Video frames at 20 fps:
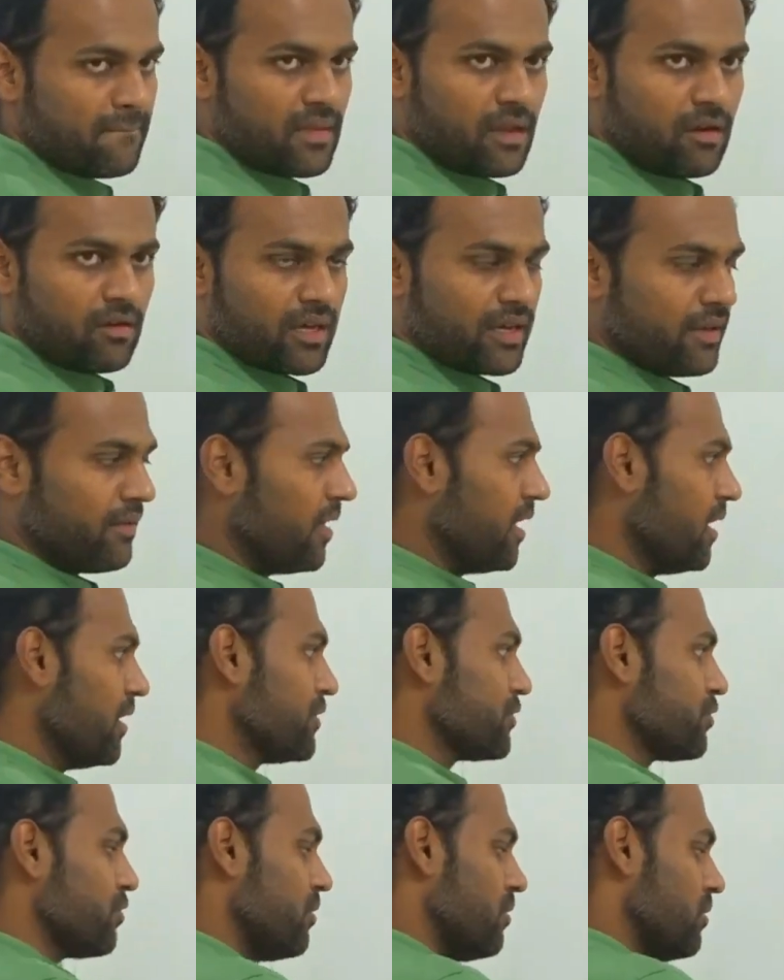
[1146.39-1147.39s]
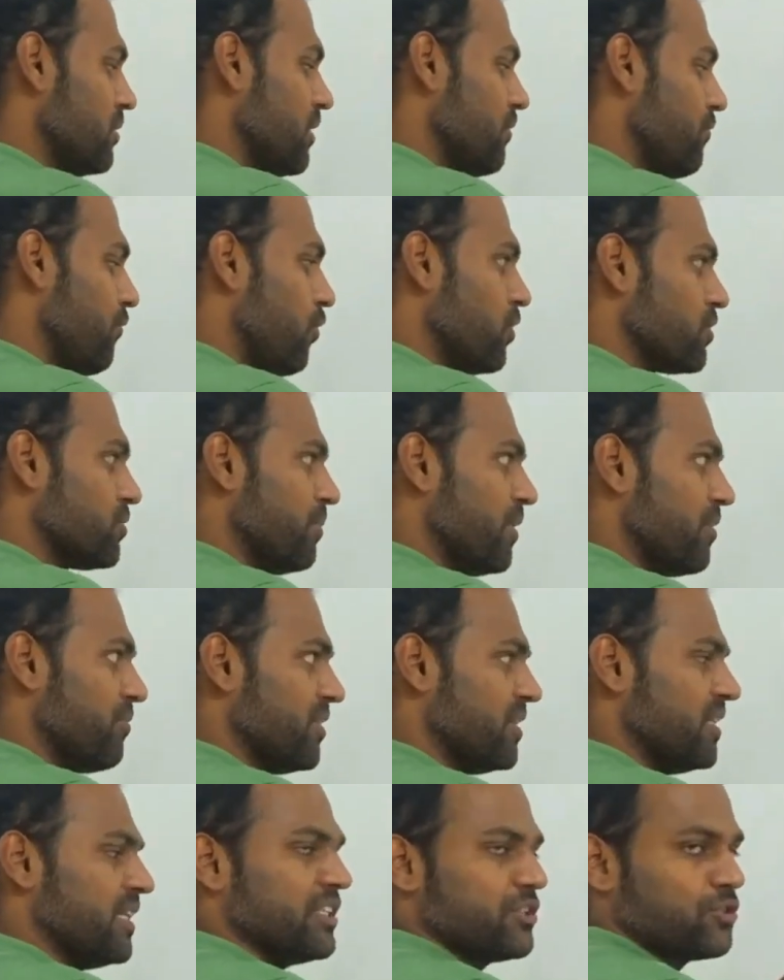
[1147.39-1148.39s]
Okay, so the force between
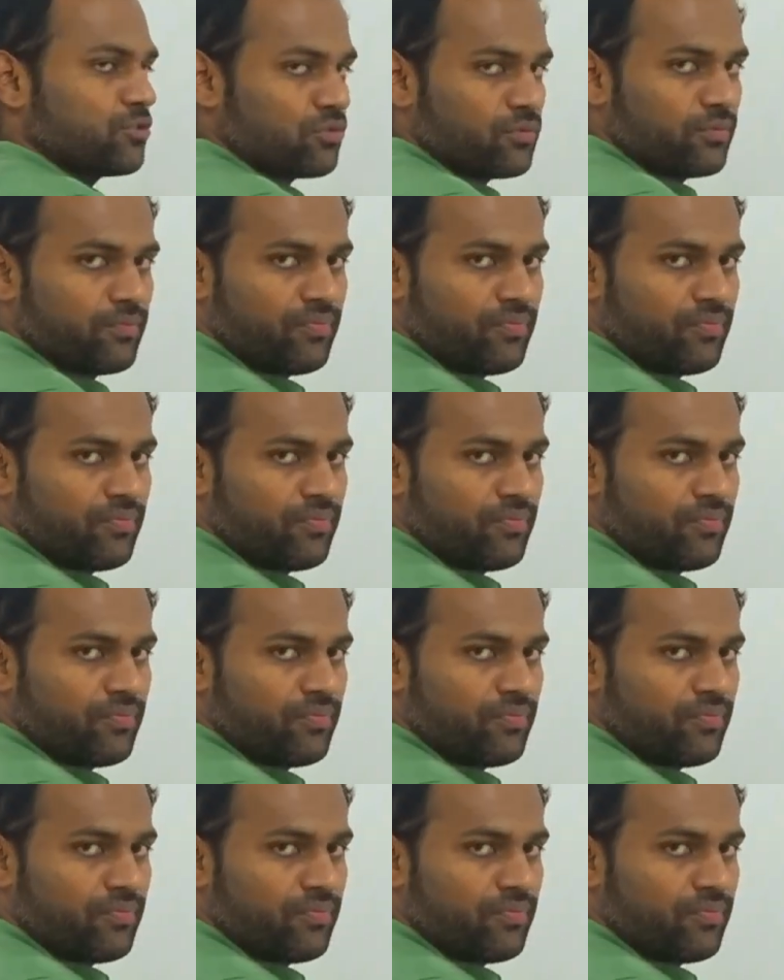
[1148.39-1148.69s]
these two.